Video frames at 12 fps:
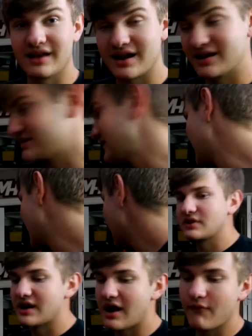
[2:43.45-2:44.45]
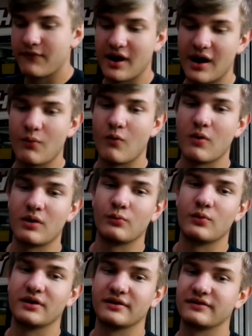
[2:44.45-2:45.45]
Like I said, an outfit I wore
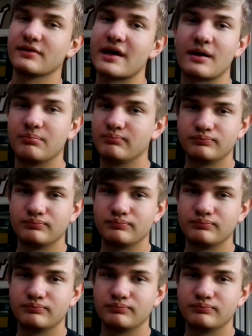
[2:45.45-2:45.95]
was like a